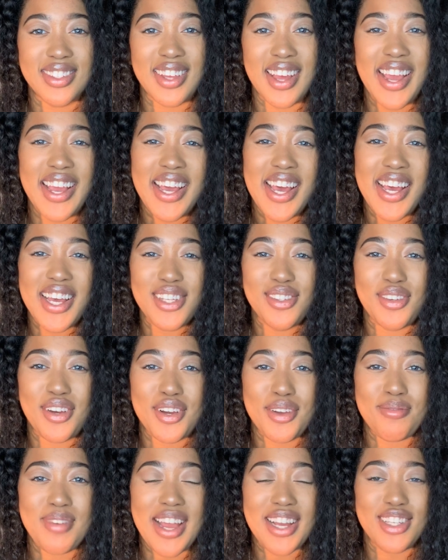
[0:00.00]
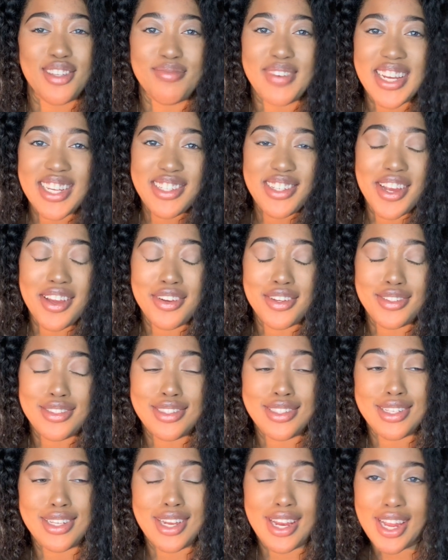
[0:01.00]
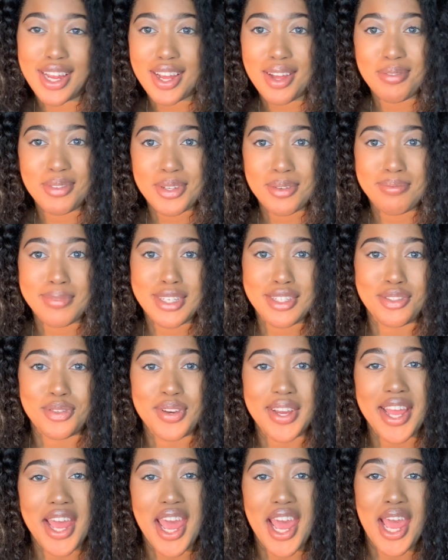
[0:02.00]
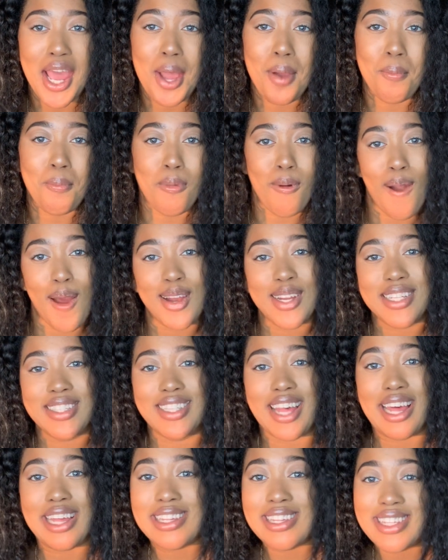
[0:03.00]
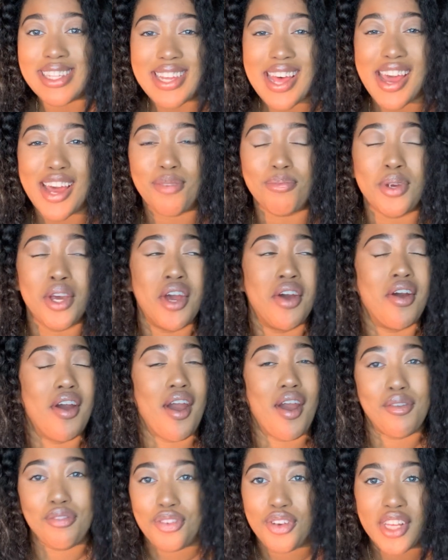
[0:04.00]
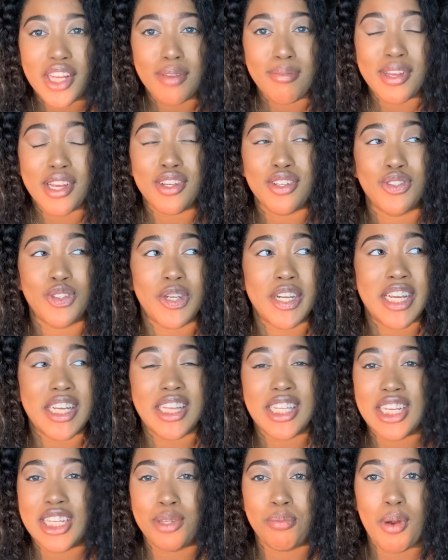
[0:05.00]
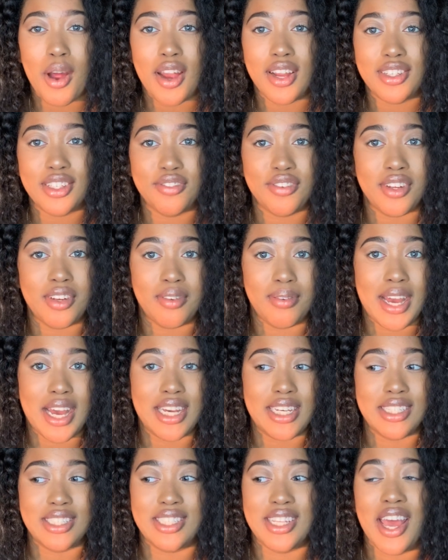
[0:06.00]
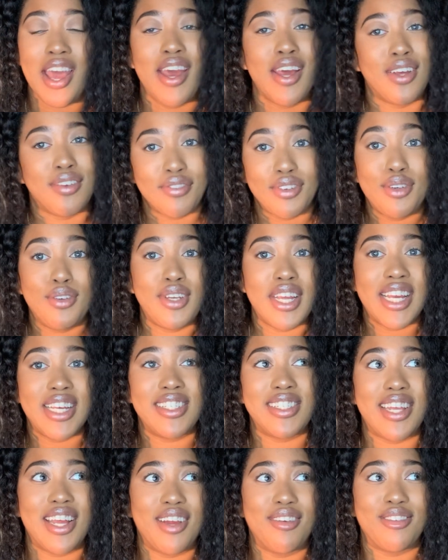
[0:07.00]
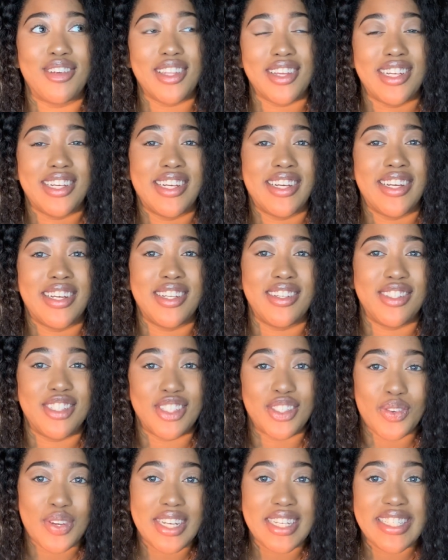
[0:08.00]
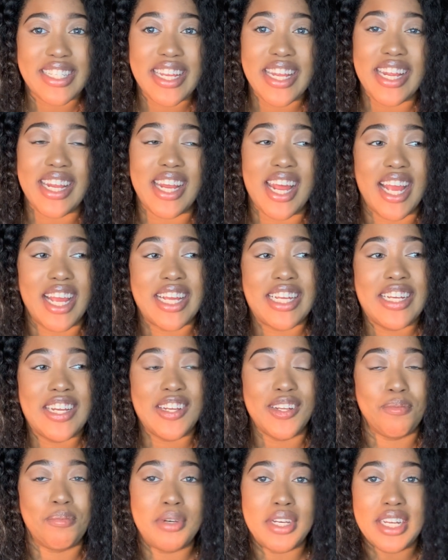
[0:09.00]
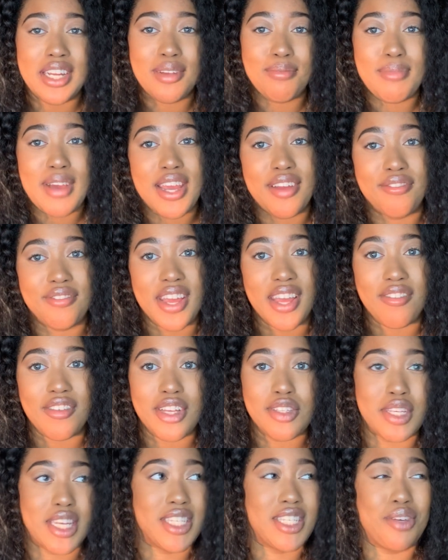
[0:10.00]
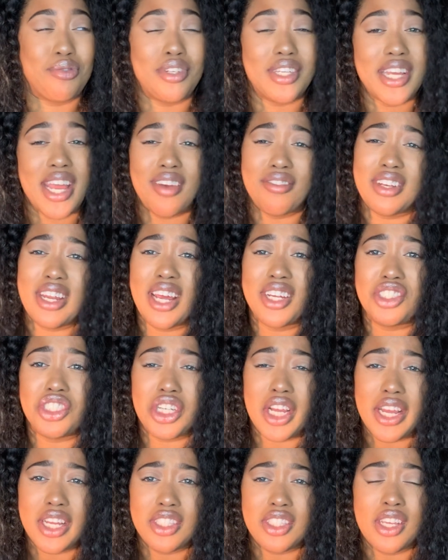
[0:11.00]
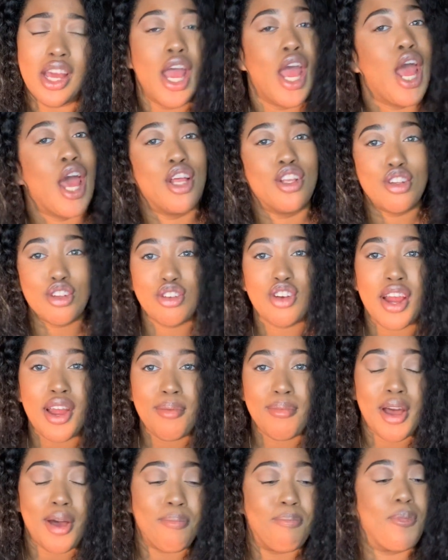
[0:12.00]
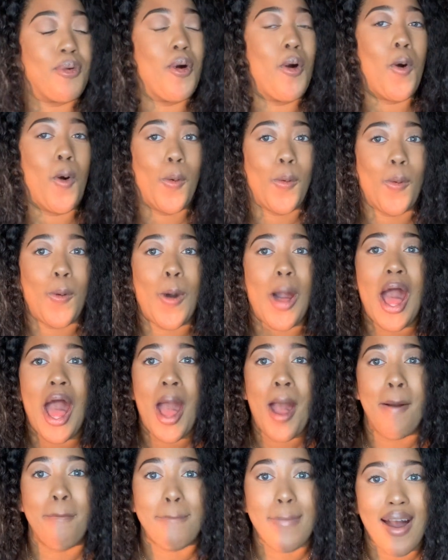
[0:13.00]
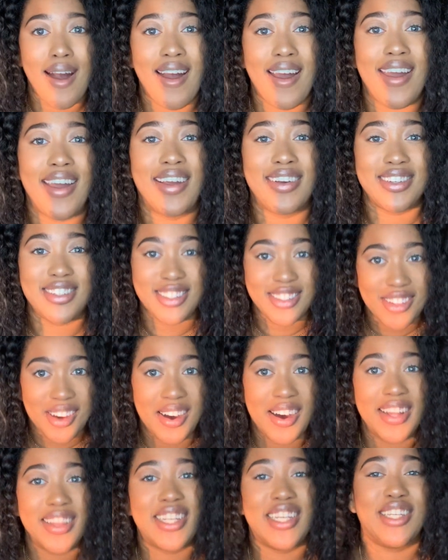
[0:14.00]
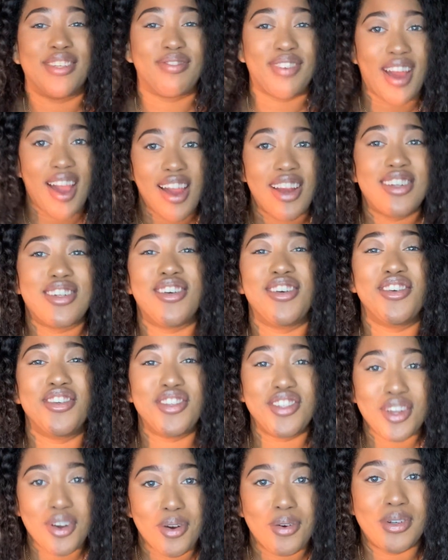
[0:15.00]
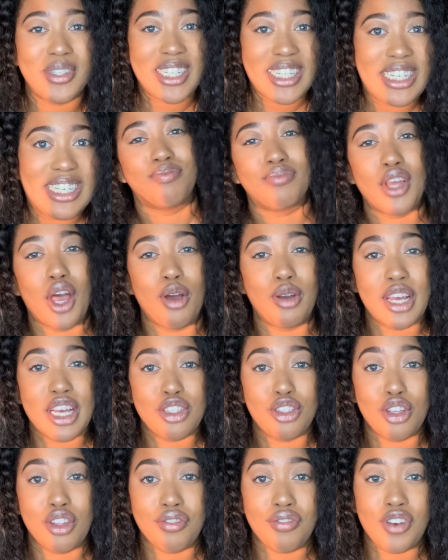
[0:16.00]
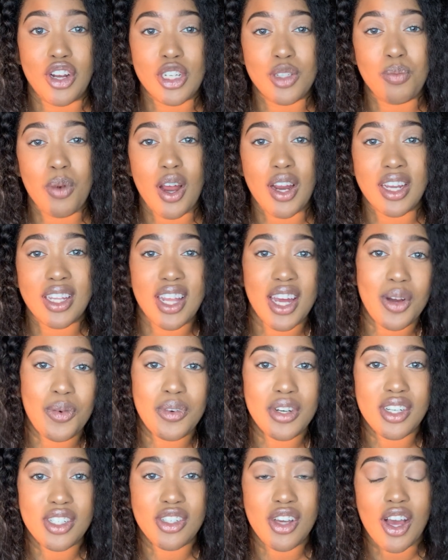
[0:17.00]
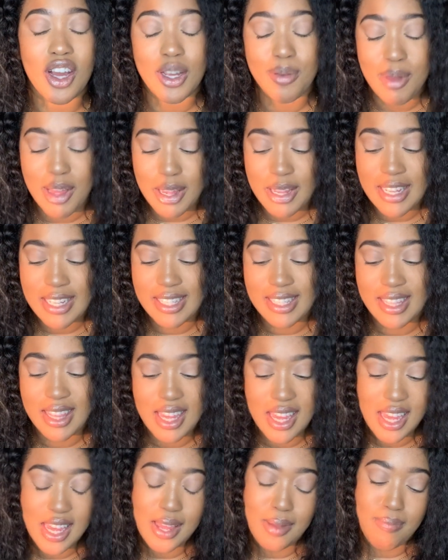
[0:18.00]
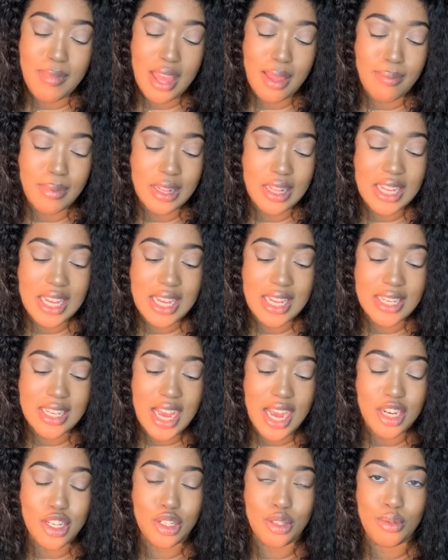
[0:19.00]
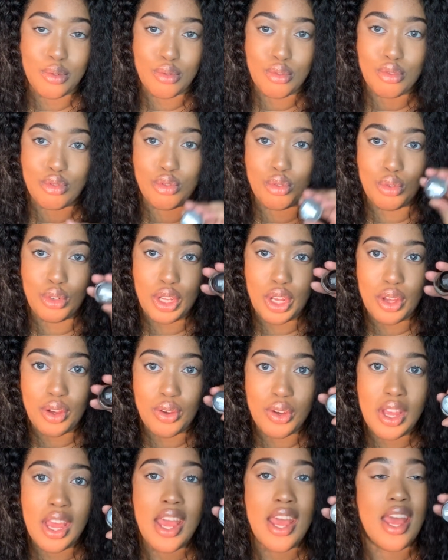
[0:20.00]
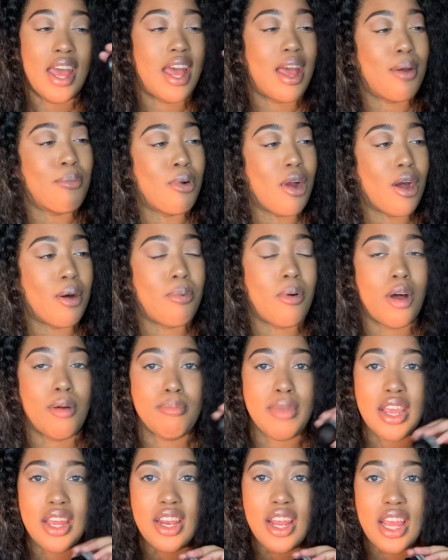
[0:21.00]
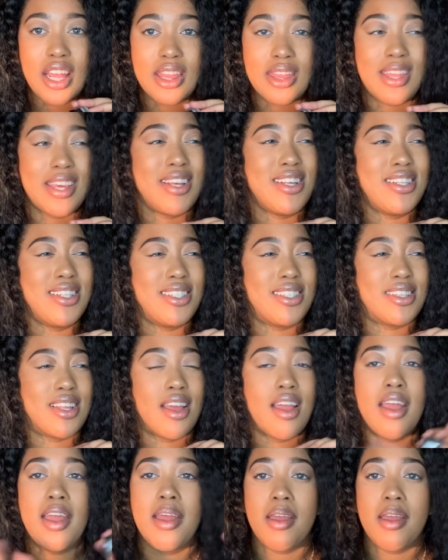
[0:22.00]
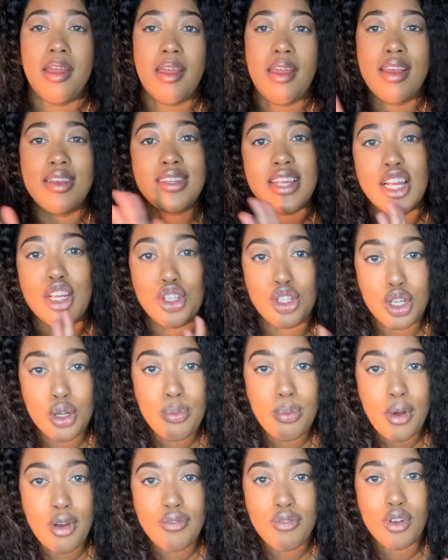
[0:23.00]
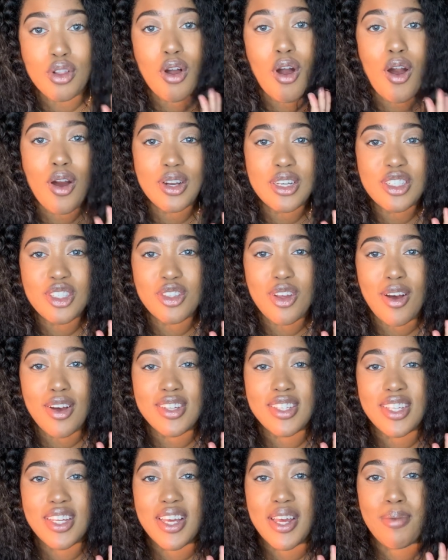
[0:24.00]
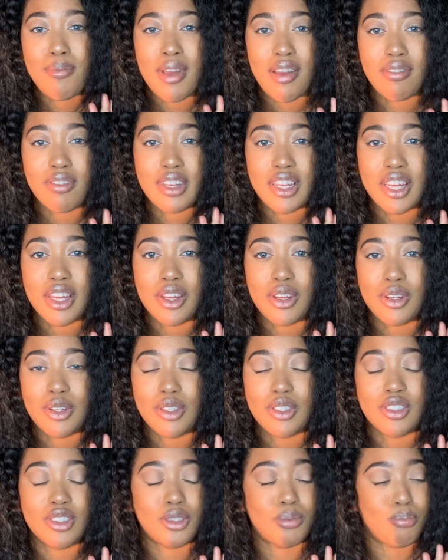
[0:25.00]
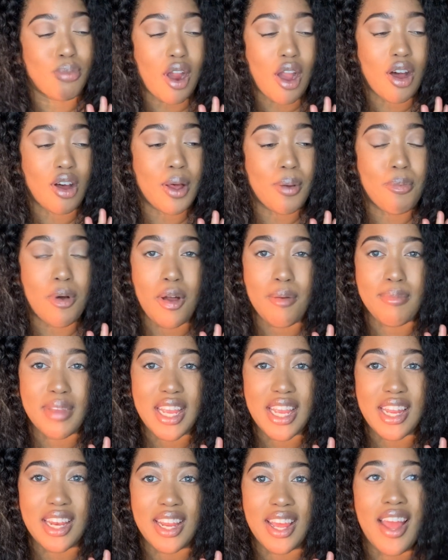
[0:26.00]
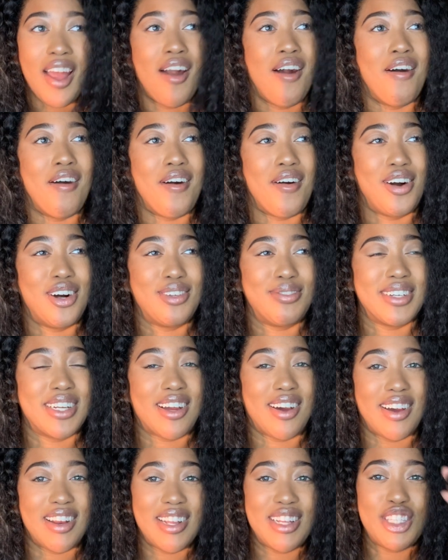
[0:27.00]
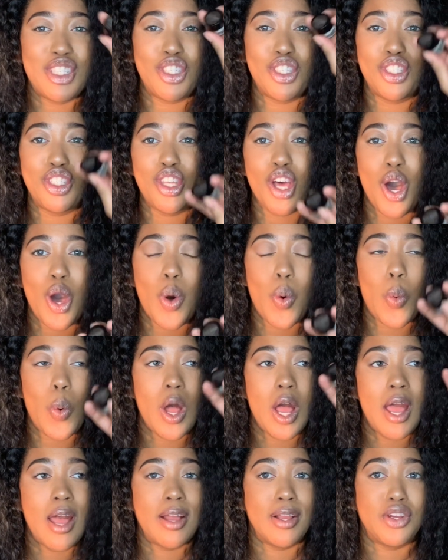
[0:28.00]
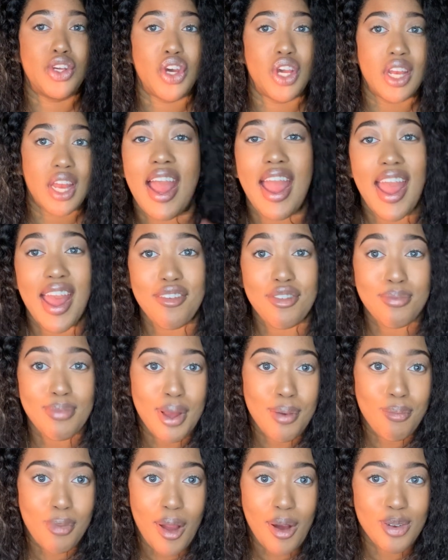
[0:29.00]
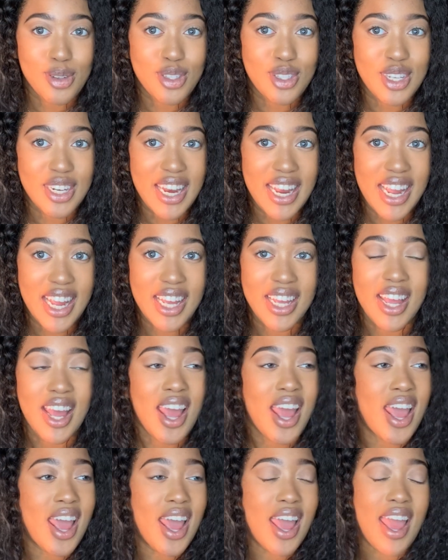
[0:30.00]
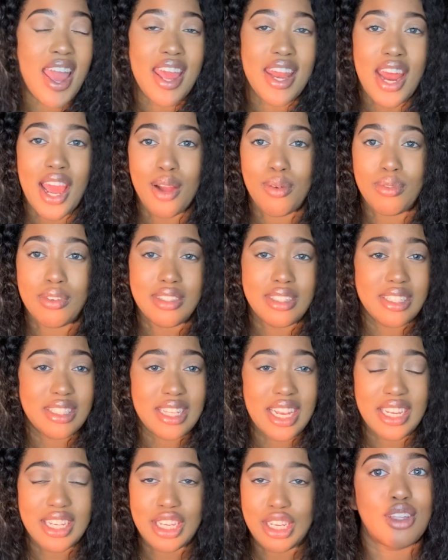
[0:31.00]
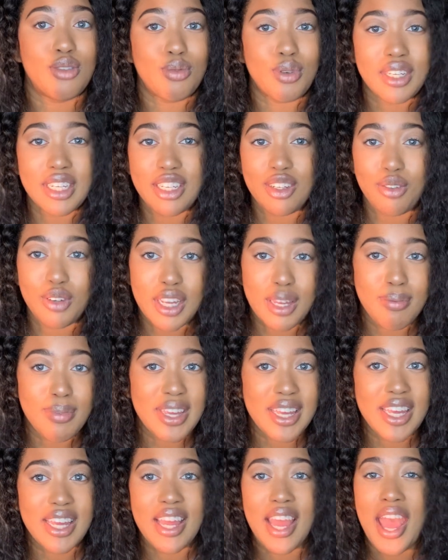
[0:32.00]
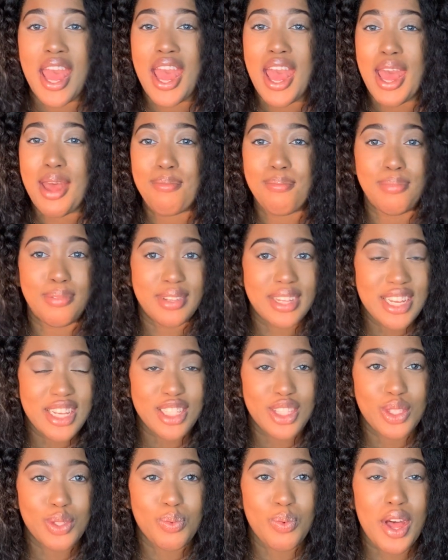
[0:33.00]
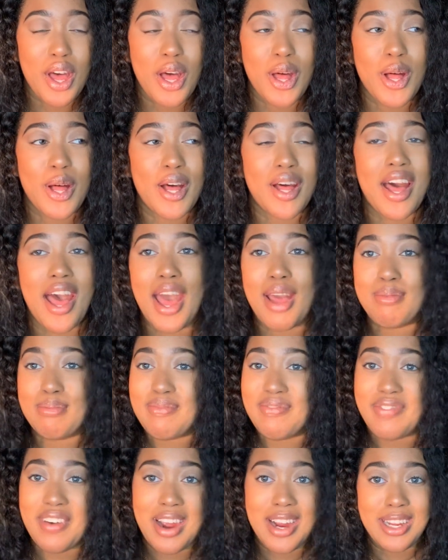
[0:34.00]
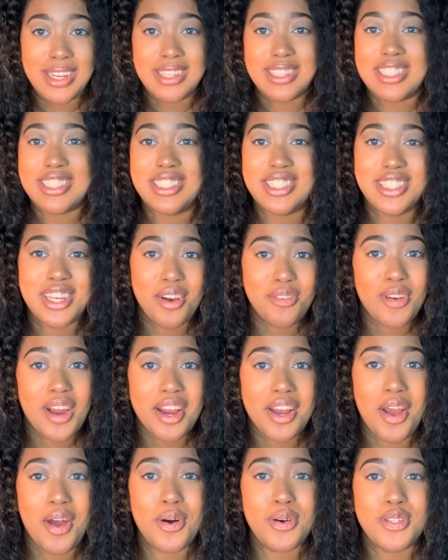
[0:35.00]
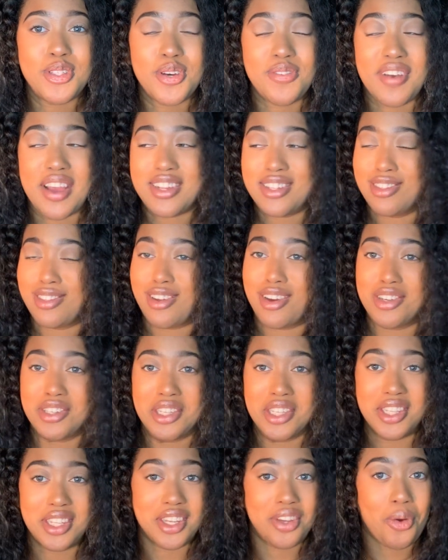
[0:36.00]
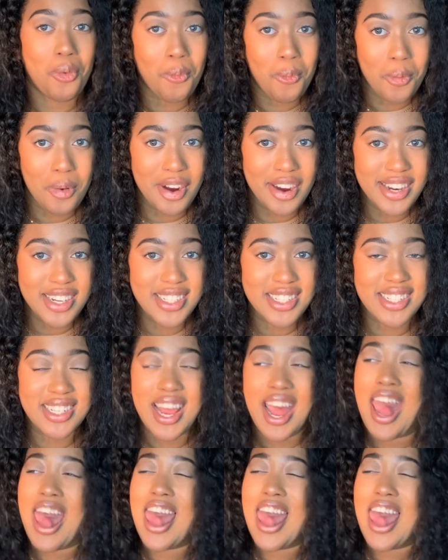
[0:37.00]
Hey guys, welcome back to my channel. Today I'm going to be doing a product that slap. I've really been enjoying these products for the past few days and I really just want to say it, and I couldn't put it in my favorites because I really haven't had a chance to try them out, but oh my god, these products are so good. Okay, so the first product that I want to talk about is the Maybelline Tattoo Studio Brow Pomade. This is a dupe for the Anastasia Beverly Hills Brow Pomade. Oh my god, it's so good. I have in my brows today and I really like it. It's really creamy, it blends well. I'm fighting the sun right now, so if I start to look orange,